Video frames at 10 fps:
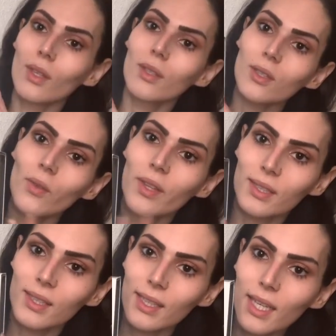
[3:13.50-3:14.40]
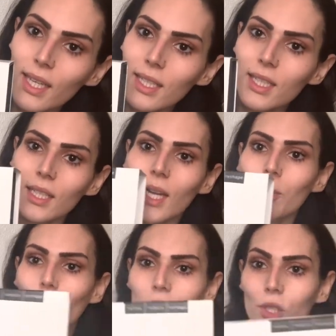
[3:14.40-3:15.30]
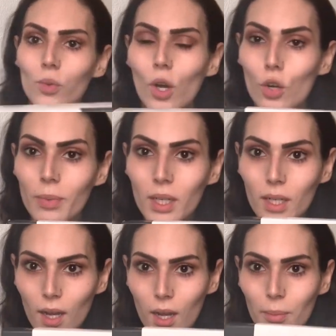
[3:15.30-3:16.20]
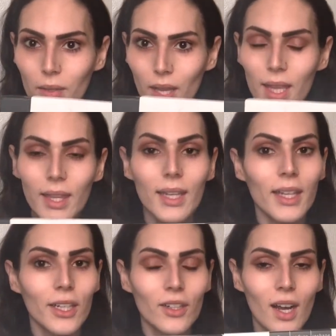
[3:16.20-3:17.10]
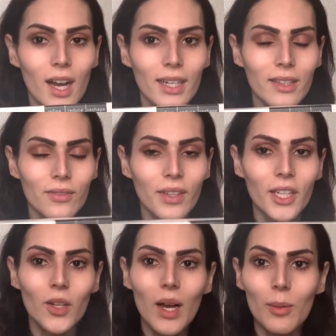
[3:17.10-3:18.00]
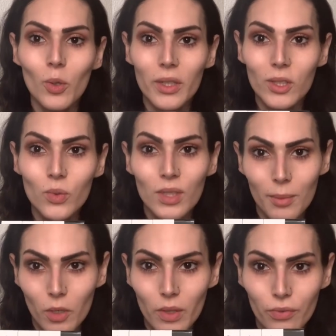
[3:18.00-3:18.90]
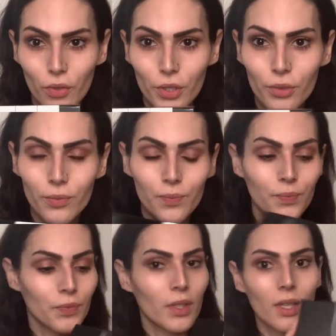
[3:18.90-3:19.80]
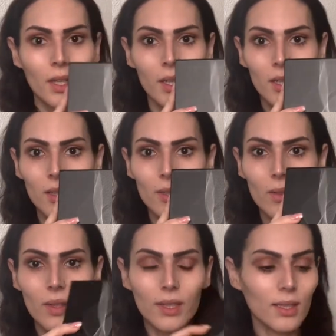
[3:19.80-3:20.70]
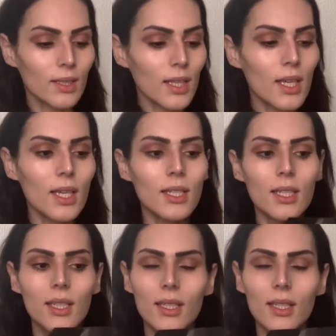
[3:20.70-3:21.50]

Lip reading: So this is it. I'm going to open it up, and then later on in the video, I'm going to demo it for you. So this is it.